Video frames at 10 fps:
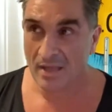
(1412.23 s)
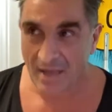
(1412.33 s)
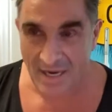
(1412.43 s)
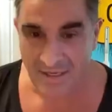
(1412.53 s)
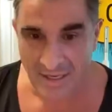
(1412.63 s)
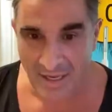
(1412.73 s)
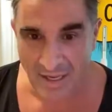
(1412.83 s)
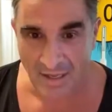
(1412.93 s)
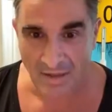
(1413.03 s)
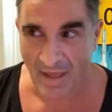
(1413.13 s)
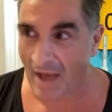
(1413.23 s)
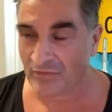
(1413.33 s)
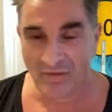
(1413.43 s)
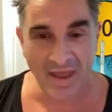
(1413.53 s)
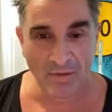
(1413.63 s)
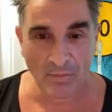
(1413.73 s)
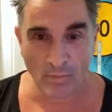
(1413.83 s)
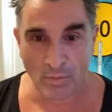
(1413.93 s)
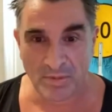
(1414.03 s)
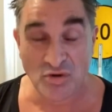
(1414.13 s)
And after that,
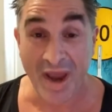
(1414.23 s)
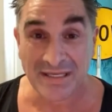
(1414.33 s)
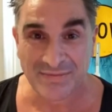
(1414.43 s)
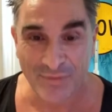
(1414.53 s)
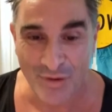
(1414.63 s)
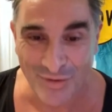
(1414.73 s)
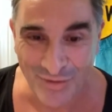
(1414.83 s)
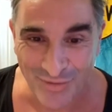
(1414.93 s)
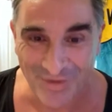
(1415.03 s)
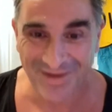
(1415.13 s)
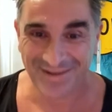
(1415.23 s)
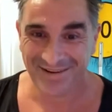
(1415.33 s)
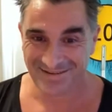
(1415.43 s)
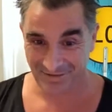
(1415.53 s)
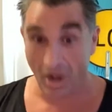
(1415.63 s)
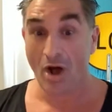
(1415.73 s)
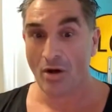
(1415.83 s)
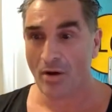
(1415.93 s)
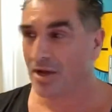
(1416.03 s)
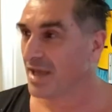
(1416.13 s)
we'll be transferring you. I said,
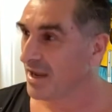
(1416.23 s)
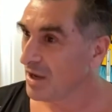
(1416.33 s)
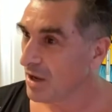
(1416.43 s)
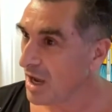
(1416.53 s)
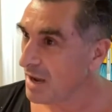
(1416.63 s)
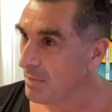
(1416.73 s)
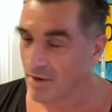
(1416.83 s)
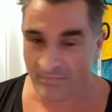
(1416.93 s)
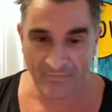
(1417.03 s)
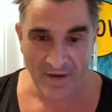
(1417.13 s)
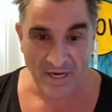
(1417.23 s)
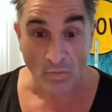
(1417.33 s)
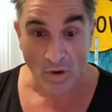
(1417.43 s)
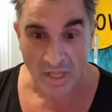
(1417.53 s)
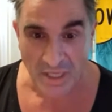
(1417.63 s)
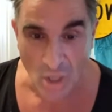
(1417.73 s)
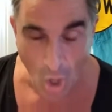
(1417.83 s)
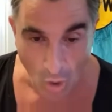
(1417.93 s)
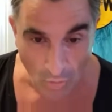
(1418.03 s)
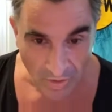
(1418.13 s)
"Oh, okay. My feet are really
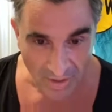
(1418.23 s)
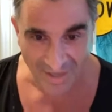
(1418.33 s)
cold.